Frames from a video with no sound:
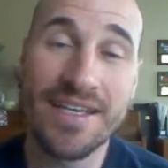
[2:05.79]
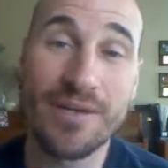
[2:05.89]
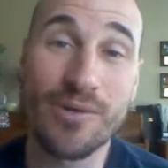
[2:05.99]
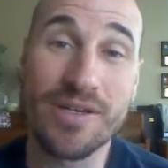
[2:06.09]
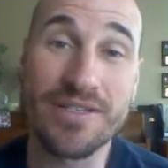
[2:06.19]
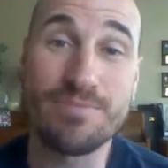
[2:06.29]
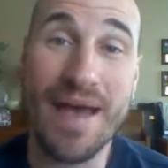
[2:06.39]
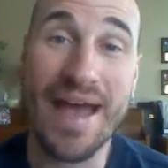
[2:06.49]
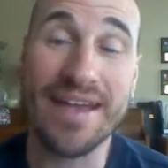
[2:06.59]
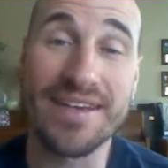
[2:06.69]
He wore it on his
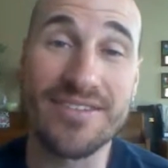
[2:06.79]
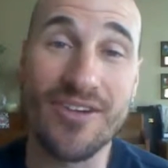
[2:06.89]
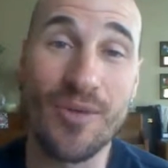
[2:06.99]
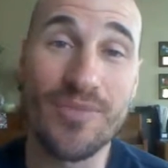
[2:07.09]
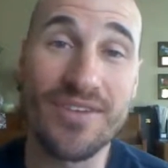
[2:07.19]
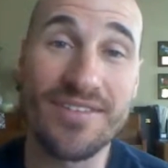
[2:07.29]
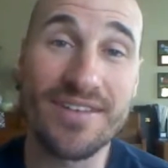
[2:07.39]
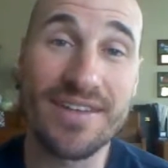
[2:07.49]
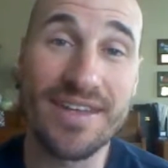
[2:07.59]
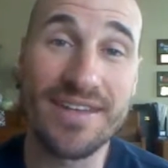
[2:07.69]
back and his arms and
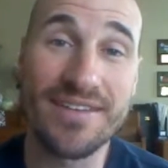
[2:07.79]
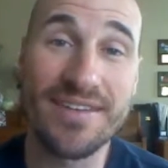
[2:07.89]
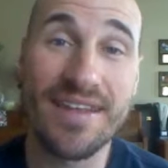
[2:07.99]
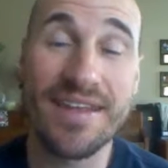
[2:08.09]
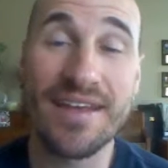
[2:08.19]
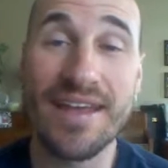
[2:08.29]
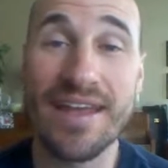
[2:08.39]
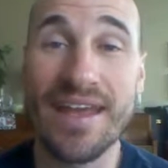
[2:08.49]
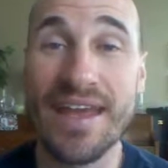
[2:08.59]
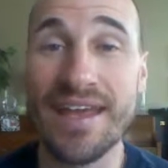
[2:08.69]
his
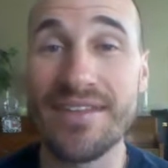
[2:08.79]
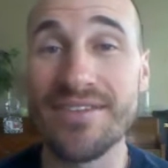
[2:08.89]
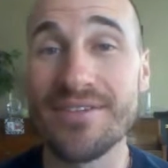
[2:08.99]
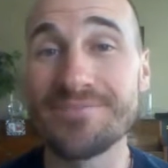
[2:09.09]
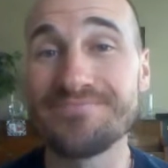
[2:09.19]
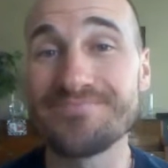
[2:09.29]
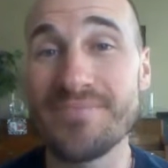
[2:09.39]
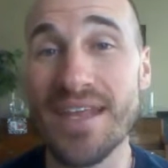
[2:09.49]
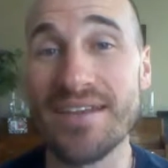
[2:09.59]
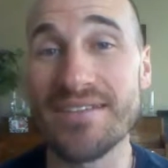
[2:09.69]
hands
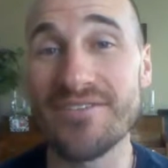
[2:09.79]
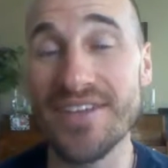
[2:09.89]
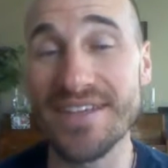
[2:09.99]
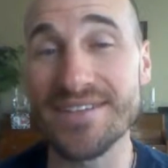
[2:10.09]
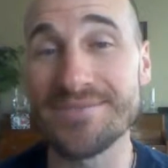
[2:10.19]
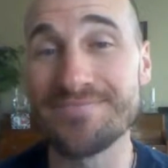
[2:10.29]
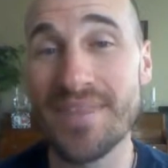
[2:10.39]
and his feet.